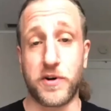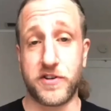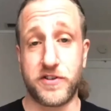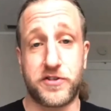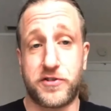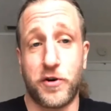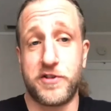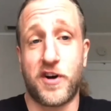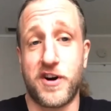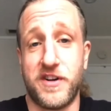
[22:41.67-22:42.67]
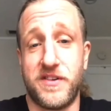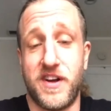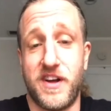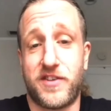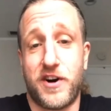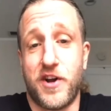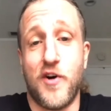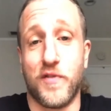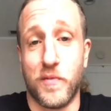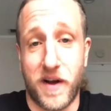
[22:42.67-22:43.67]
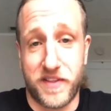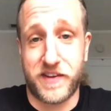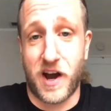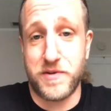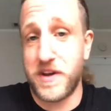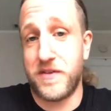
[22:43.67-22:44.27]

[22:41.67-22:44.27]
The story's already over by the time you